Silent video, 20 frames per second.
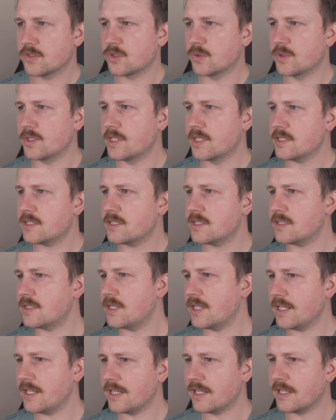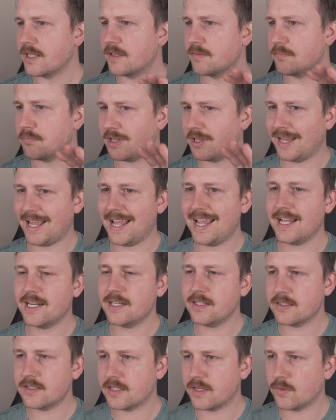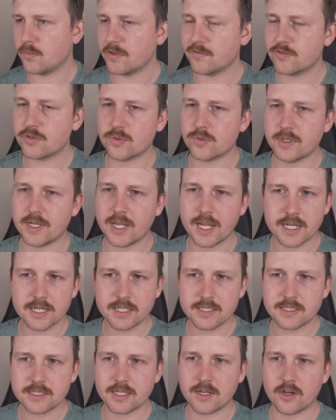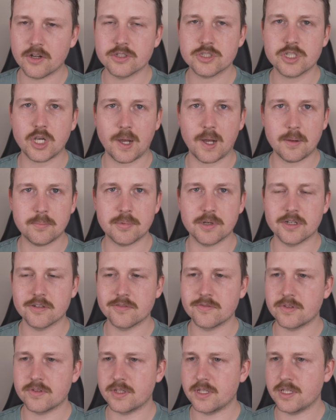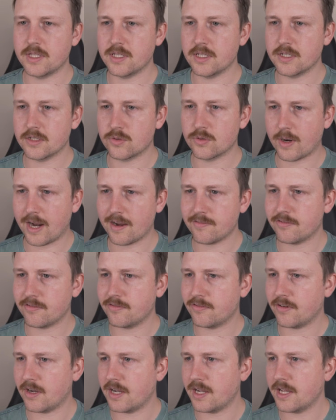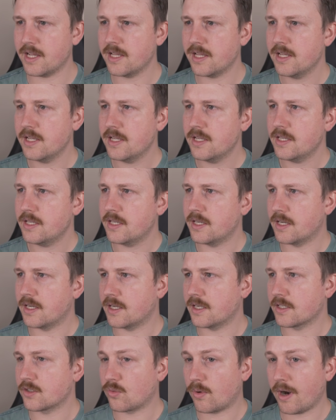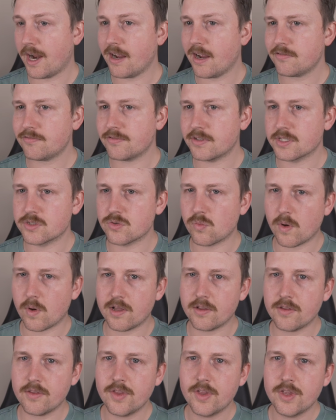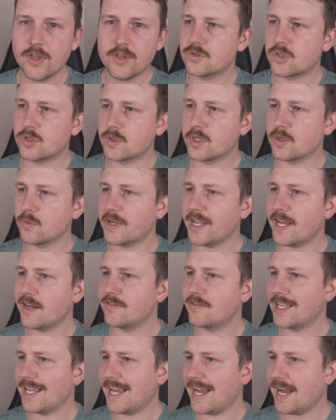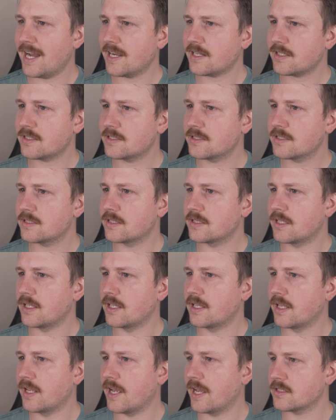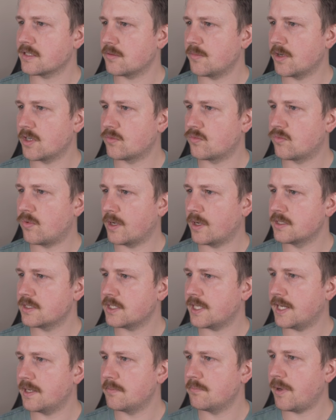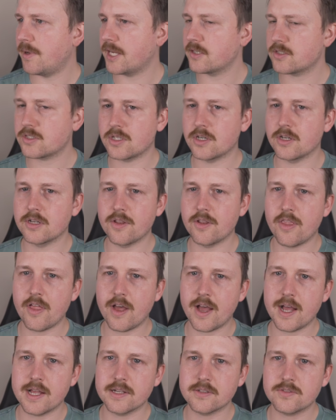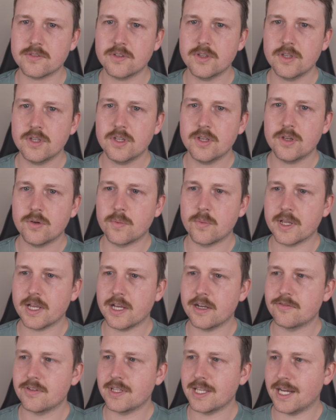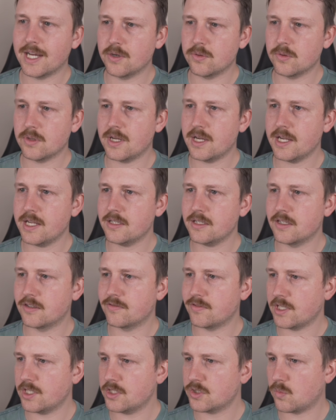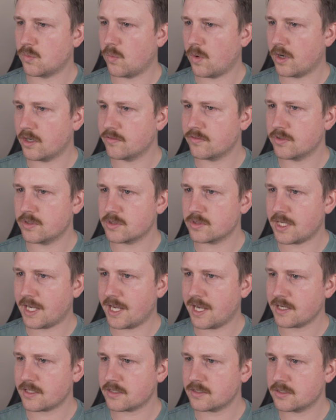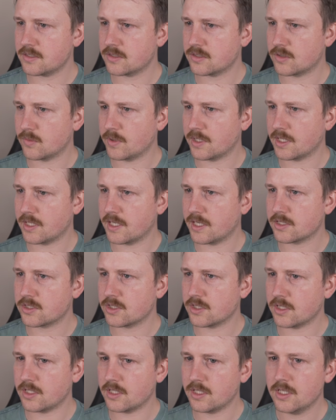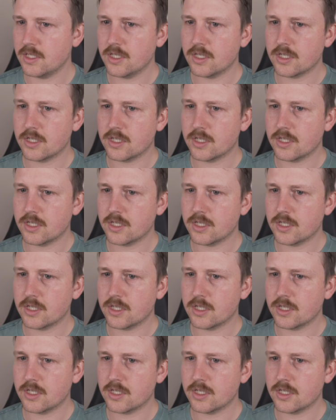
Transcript: So this is the plan that we've created on top of the Graphify graph as well. So here we have the acts, the estimated runtime based on that. We have the outline of each one of those acts, so we can actually